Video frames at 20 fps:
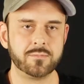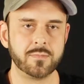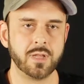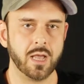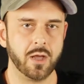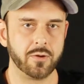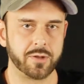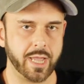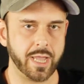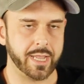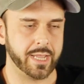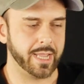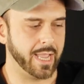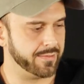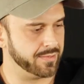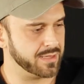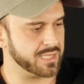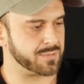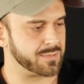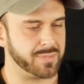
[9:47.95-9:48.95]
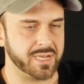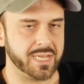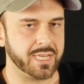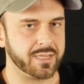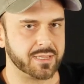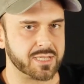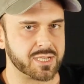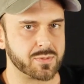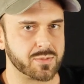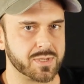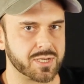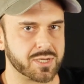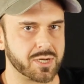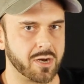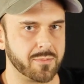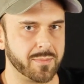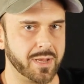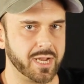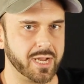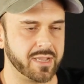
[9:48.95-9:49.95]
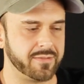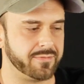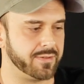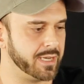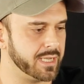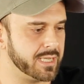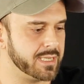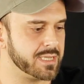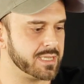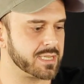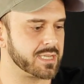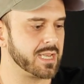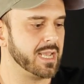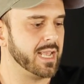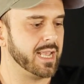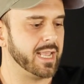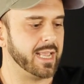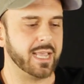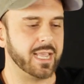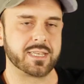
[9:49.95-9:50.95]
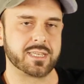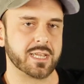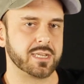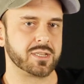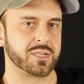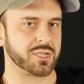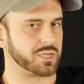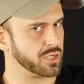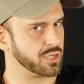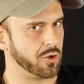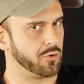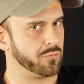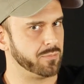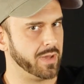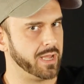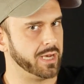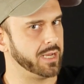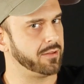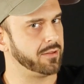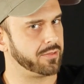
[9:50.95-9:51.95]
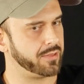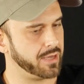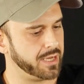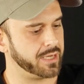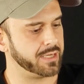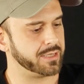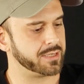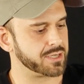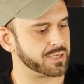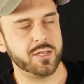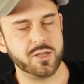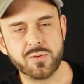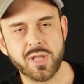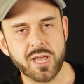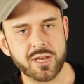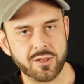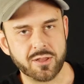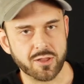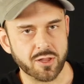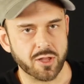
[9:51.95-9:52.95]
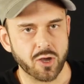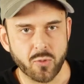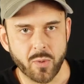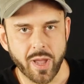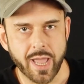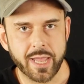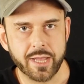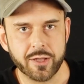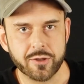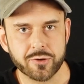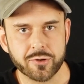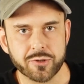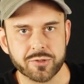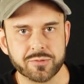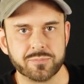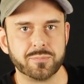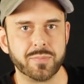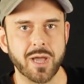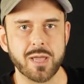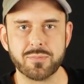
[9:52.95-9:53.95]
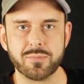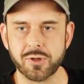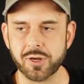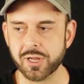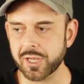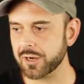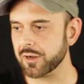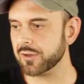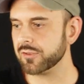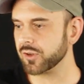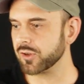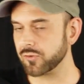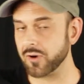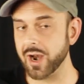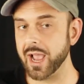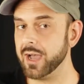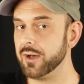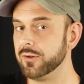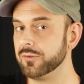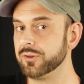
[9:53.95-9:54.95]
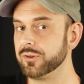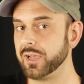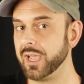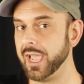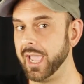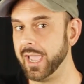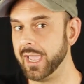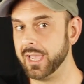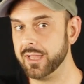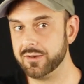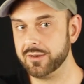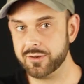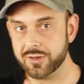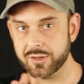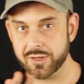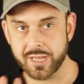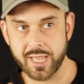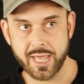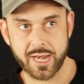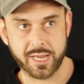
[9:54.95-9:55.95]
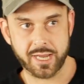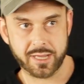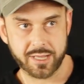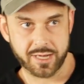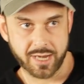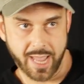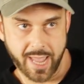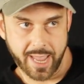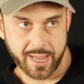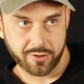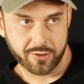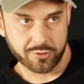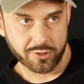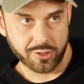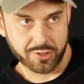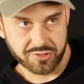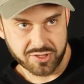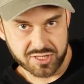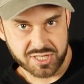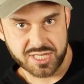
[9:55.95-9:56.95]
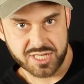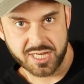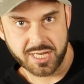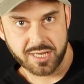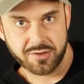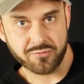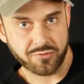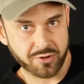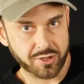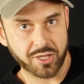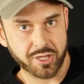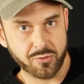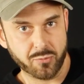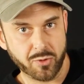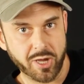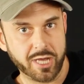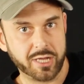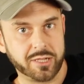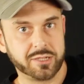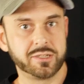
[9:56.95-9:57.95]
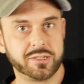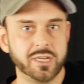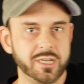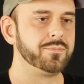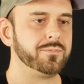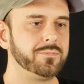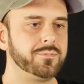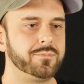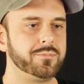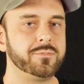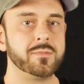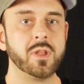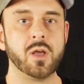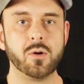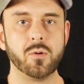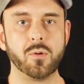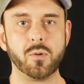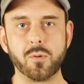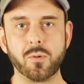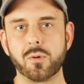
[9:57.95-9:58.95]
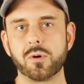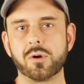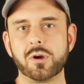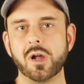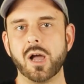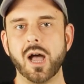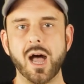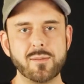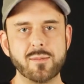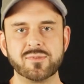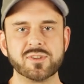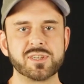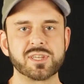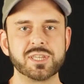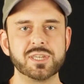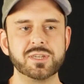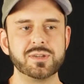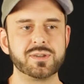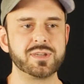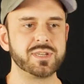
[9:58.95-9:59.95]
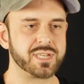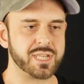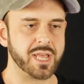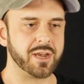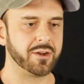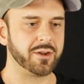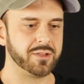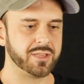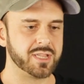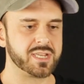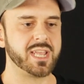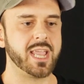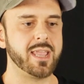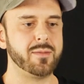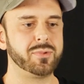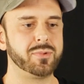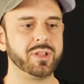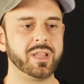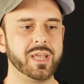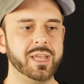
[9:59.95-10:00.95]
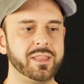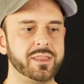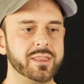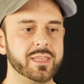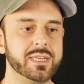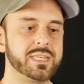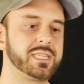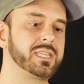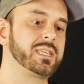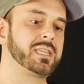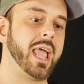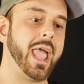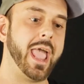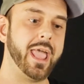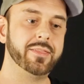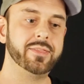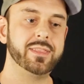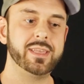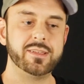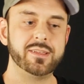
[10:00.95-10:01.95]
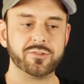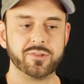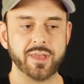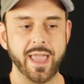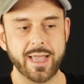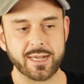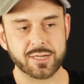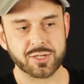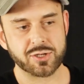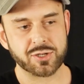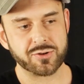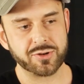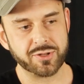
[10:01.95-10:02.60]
Okay, and this being the Swiss Army knife it does so many things. You get a low angle by putting it on the ground and getting an angle on the scene really well. Or obviously you can set it on the table like this, and these extra